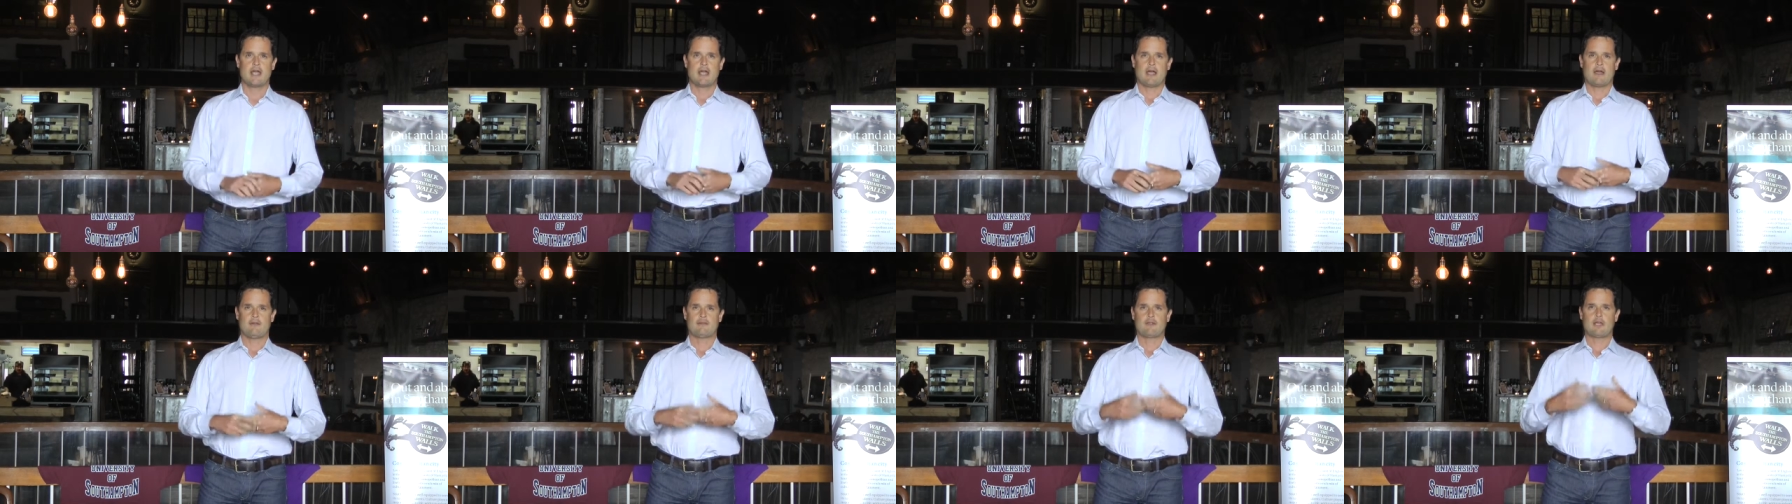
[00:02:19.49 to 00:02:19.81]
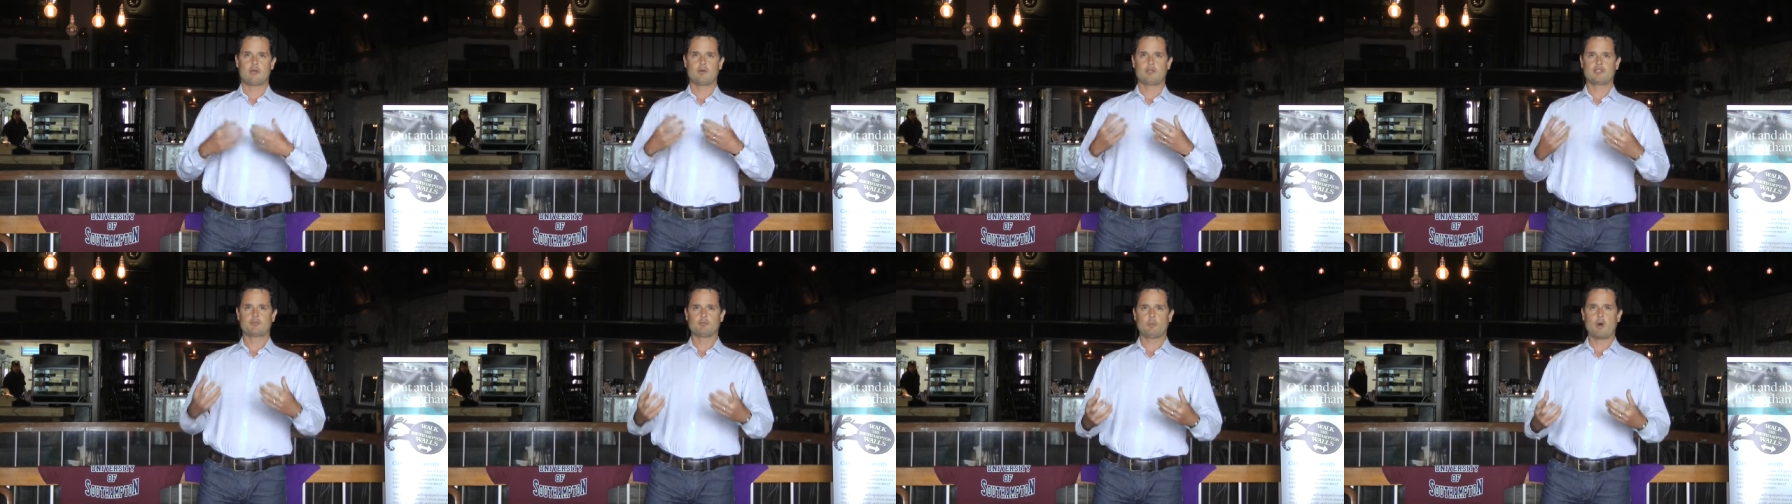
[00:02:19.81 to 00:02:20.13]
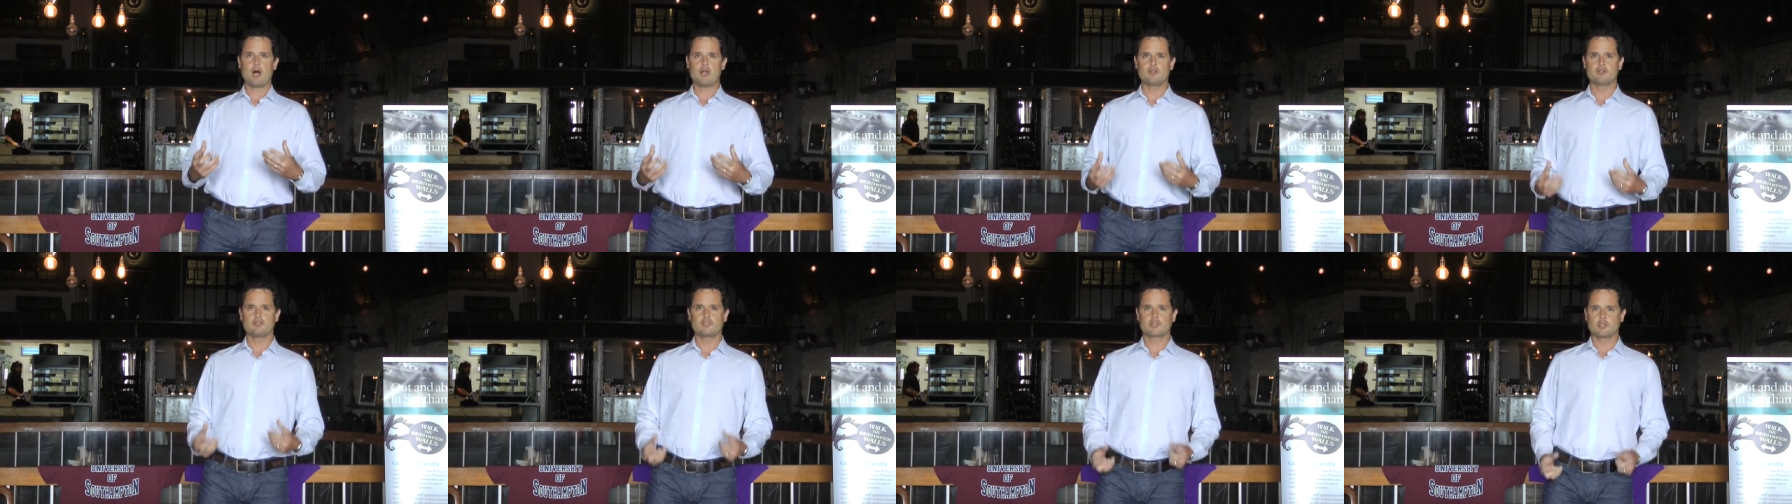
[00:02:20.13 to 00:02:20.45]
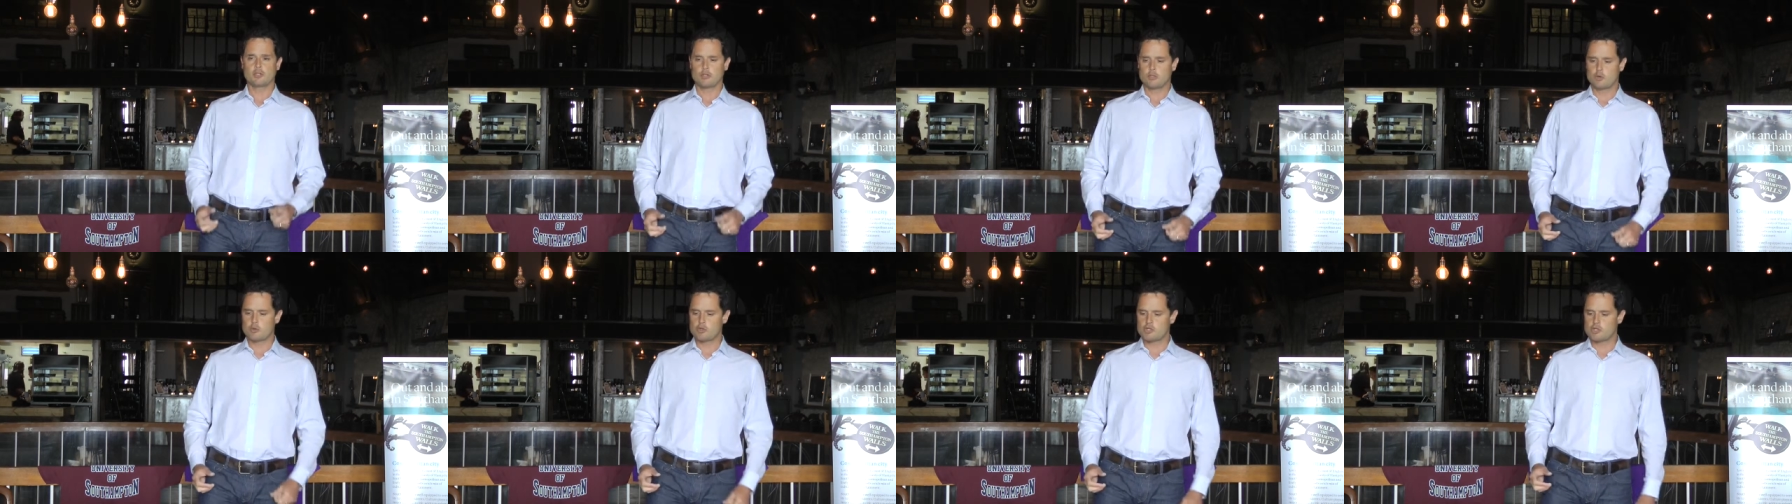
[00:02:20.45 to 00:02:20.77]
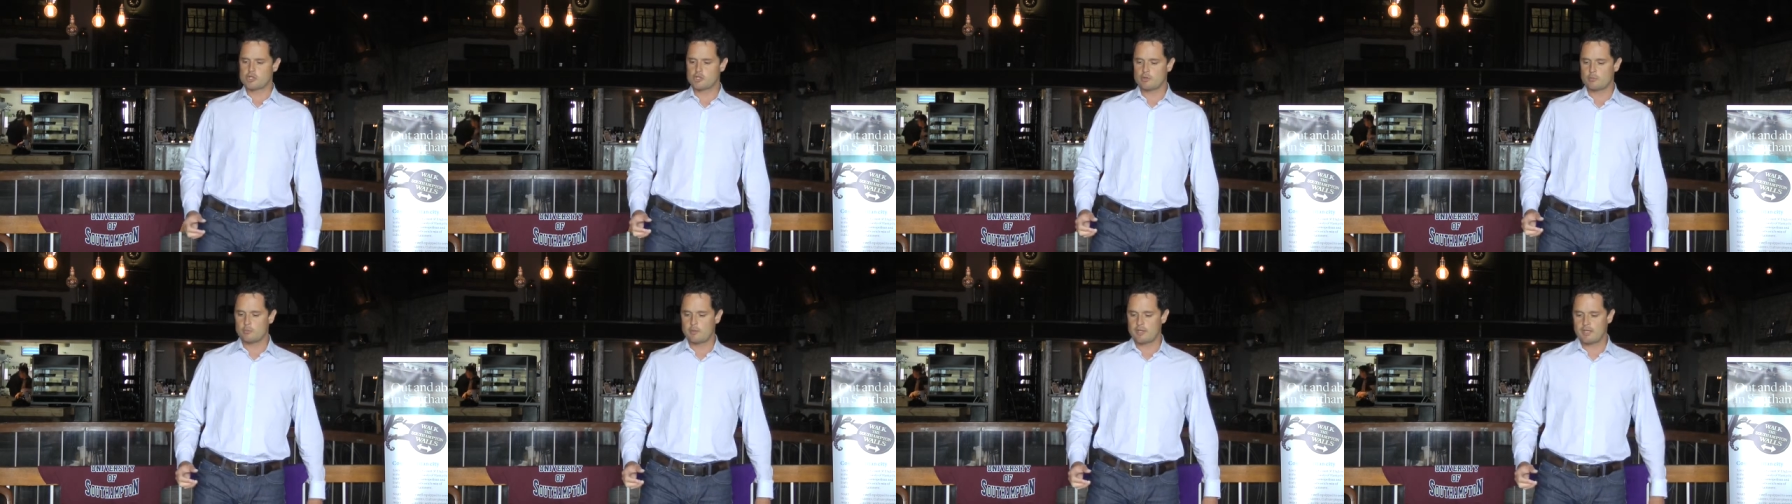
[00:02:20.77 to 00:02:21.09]
And there is one
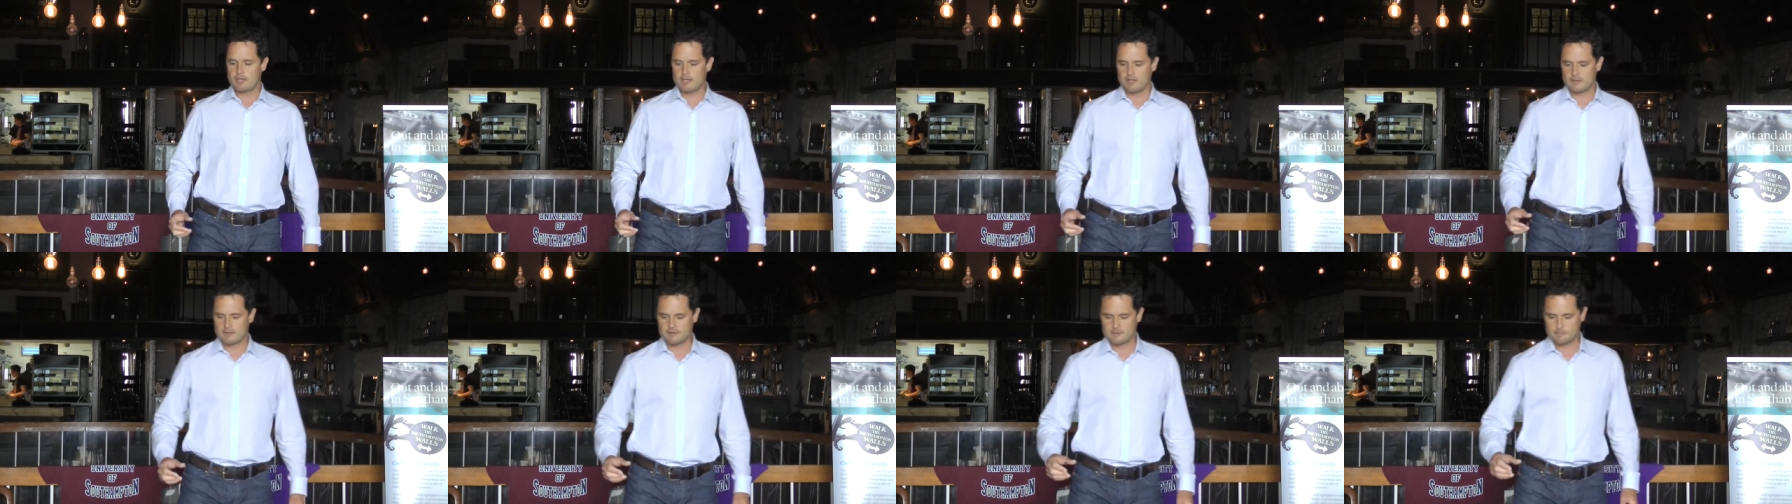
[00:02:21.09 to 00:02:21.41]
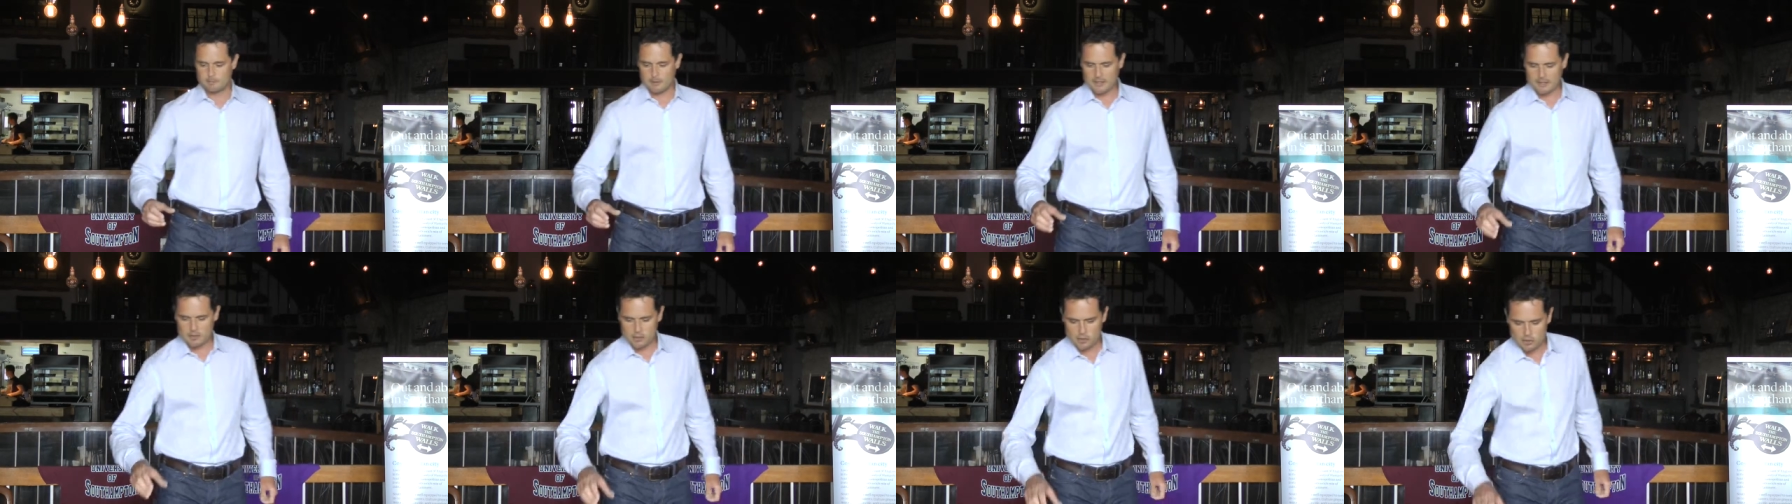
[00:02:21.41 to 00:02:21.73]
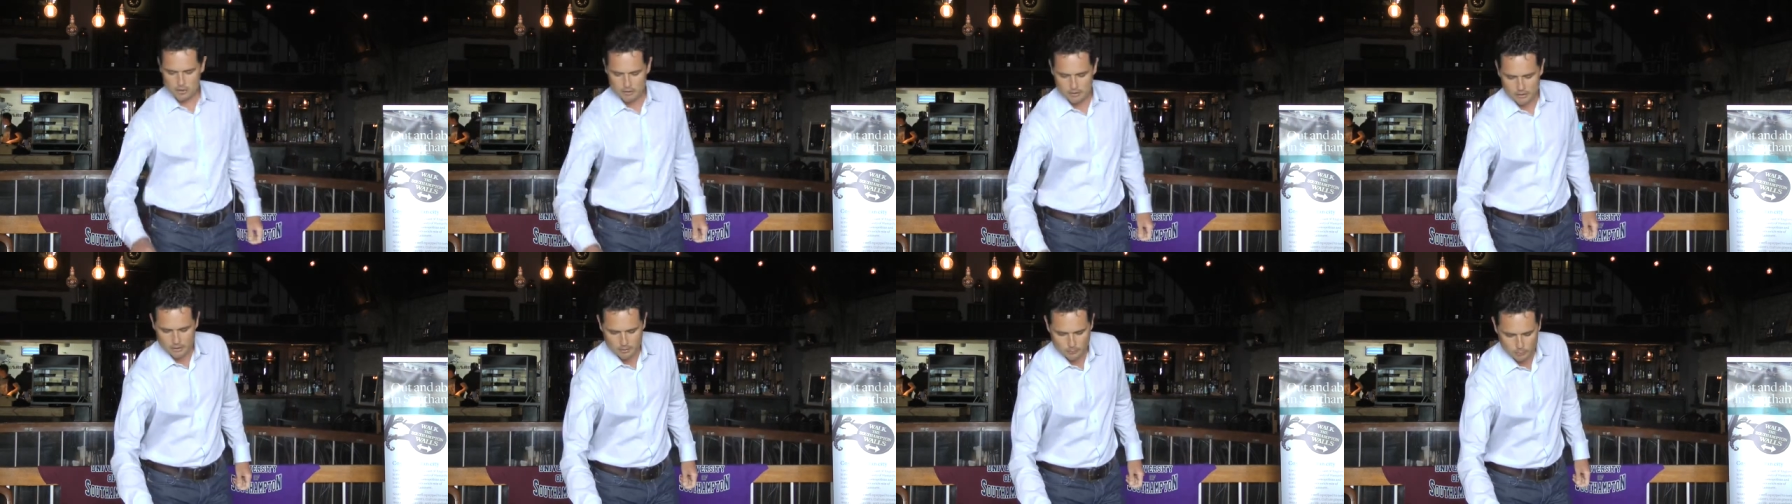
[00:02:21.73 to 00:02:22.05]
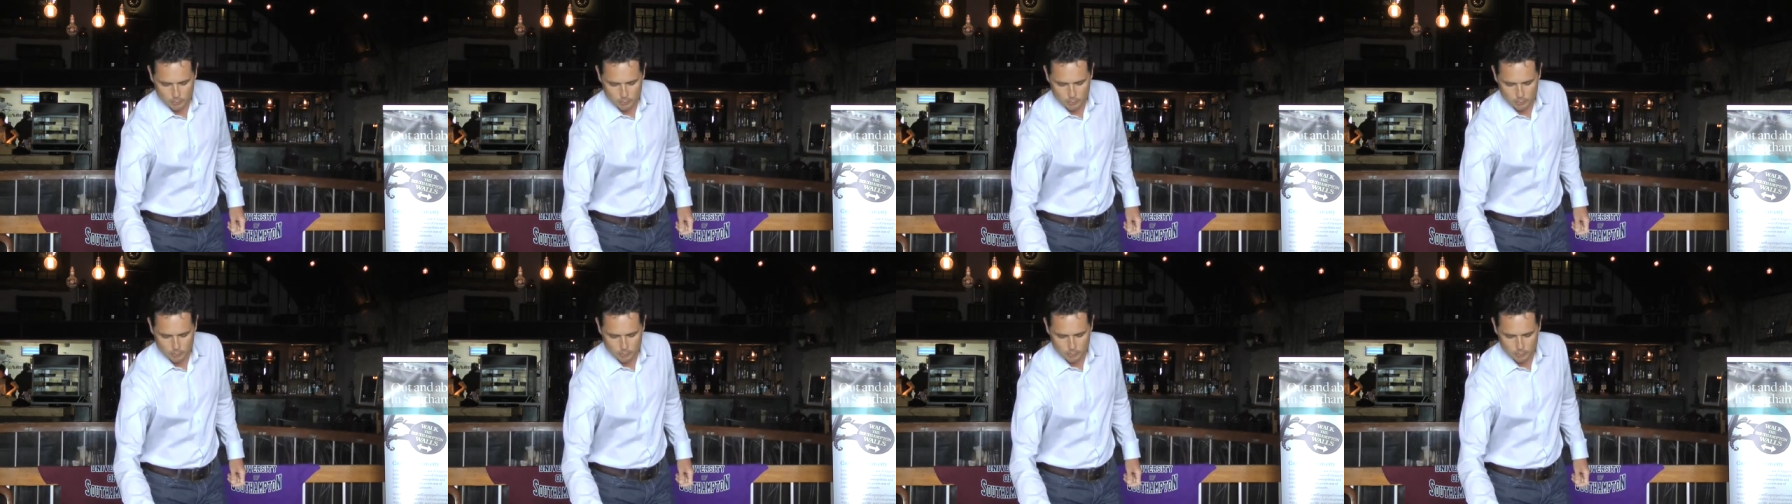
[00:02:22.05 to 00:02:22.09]
solution we especially